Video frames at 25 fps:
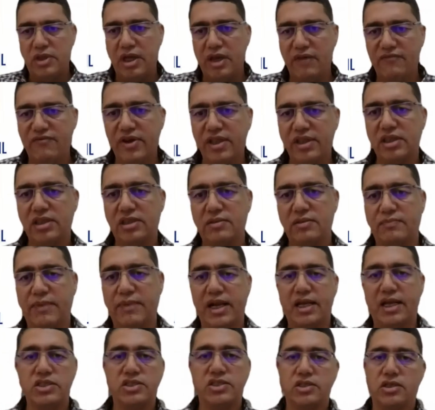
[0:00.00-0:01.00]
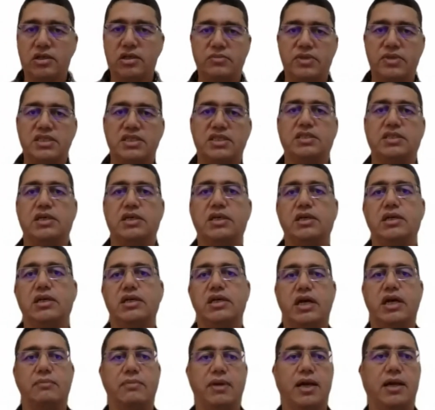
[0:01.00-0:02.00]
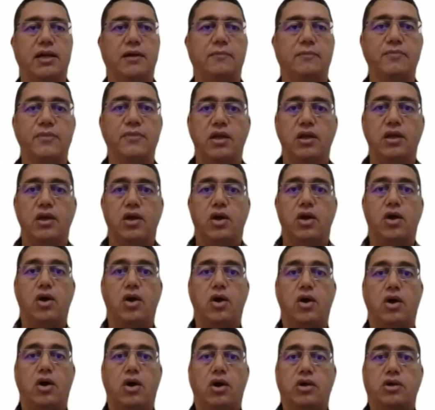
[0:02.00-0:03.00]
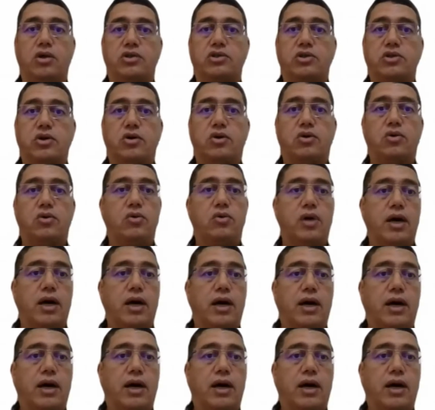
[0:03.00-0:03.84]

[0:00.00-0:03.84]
event manager, Ms. Karbal. So